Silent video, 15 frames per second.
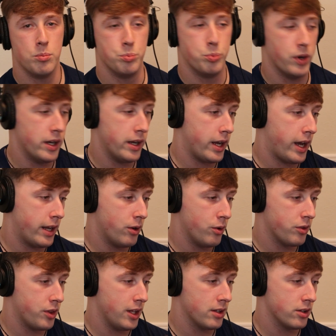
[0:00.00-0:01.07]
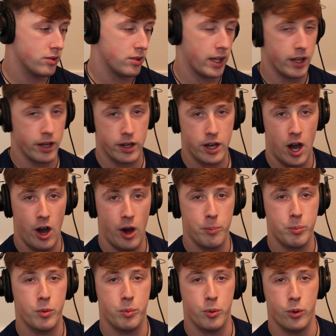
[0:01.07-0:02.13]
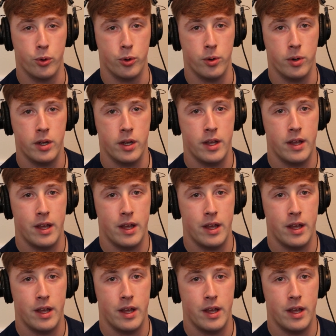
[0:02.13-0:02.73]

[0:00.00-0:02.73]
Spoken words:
But I don't think there's like a comparable